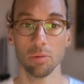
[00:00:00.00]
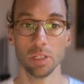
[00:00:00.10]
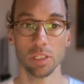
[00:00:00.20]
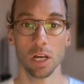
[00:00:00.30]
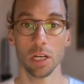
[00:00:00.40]

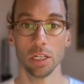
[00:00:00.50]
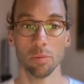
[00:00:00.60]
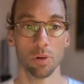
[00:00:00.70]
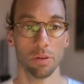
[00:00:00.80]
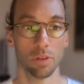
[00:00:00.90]
saw in the
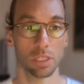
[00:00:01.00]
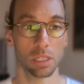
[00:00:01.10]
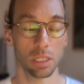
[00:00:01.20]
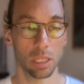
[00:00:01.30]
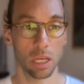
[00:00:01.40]
previous
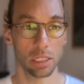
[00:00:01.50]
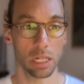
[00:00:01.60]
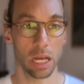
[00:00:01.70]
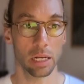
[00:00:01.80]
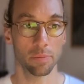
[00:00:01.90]

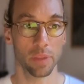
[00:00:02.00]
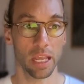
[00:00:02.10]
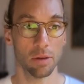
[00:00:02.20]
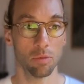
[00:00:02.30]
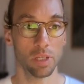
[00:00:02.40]
slide.
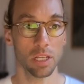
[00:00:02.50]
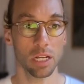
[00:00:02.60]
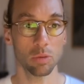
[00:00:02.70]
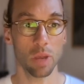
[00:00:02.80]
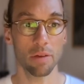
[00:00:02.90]
And we saw
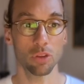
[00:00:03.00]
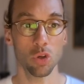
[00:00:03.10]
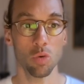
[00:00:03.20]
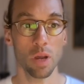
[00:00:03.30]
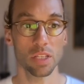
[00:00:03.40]
that we have
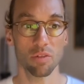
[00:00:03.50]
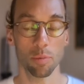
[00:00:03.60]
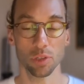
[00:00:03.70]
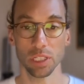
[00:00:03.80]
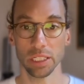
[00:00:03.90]
two ways of
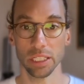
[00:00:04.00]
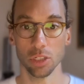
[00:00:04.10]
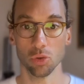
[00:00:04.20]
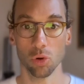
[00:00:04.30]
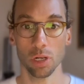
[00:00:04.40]
representing this
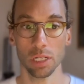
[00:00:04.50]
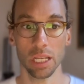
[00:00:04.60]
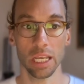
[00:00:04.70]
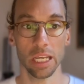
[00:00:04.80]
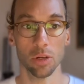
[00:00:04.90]
joint,
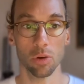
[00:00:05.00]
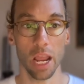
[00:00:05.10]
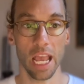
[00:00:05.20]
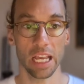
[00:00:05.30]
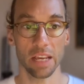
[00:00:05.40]
either
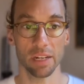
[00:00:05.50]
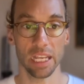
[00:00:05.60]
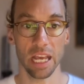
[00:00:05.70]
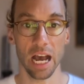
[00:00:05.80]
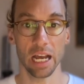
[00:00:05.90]
A given
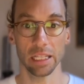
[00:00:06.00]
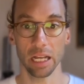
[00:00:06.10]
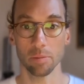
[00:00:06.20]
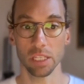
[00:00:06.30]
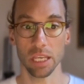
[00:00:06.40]
EI
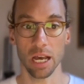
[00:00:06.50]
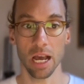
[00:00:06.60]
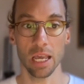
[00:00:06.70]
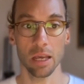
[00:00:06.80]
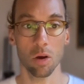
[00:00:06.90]
times
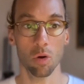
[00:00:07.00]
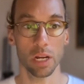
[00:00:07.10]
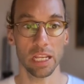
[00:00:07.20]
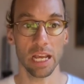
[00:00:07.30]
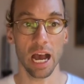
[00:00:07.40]
EI or
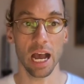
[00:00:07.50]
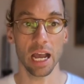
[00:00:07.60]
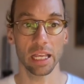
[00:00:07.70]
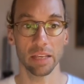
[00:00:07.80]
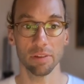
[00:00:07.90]

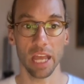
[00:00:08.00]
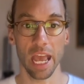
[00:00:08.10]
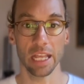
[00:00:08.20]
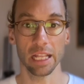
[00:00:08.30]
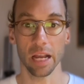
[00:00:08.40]
EI given
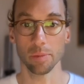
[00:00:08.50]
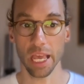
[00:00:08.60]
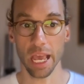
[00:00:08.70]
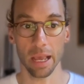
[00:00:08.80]
A times A.